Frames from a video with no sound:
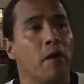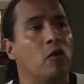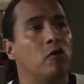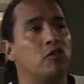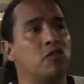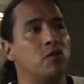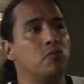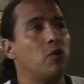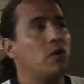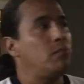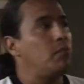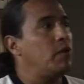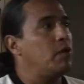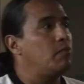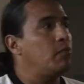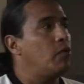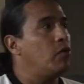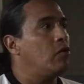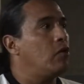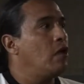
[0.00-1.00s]
Ojibwe
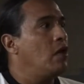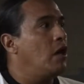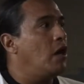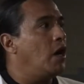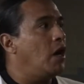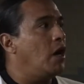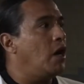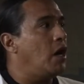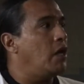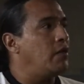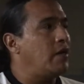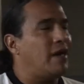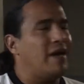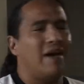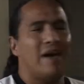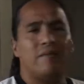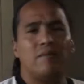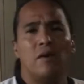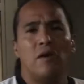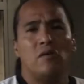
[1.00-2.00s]
people, on the
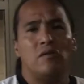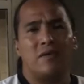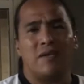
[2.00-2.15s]
hand,